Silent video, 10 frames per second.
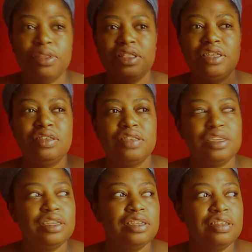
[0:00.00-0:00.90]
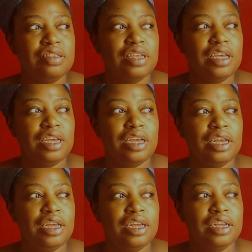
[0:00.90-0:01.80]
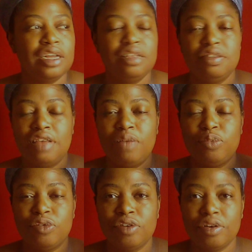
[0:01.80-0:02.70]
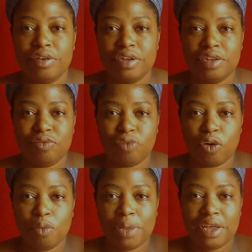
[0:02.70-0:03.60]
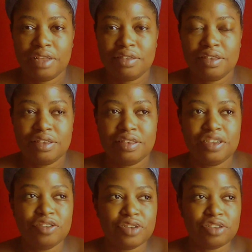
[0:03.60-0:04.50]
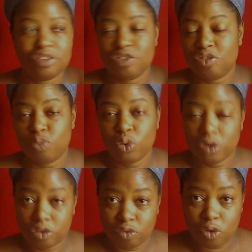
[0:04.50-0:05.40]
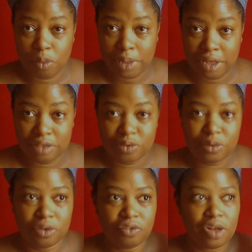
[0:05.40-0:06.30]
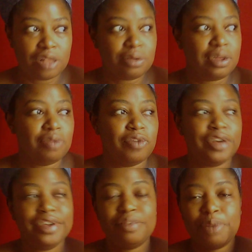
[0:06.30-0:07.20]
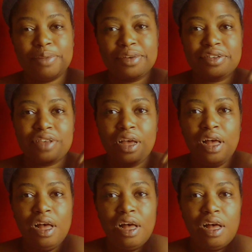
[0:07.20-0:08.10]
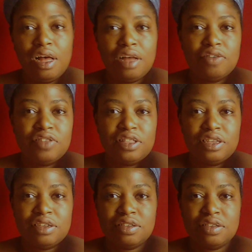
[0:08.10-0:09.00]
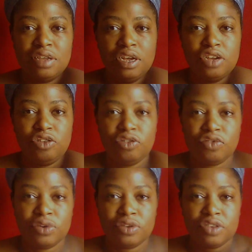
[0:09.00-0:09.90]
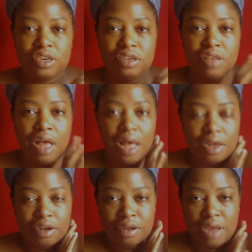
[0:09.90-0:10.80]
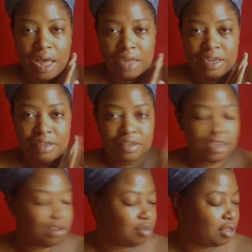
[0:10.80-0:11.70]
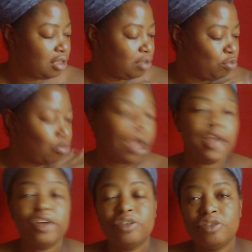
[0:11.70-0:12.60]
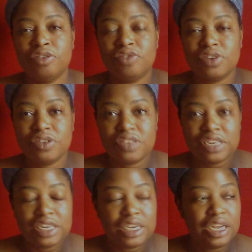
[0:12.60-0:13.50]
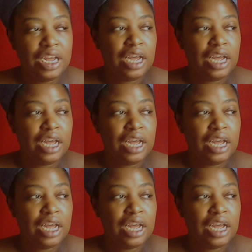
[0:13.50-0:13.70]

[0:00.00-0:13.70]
This is a contemporary romance series. There's sports romance. We're following various members of this university's hockey team, the Briar University,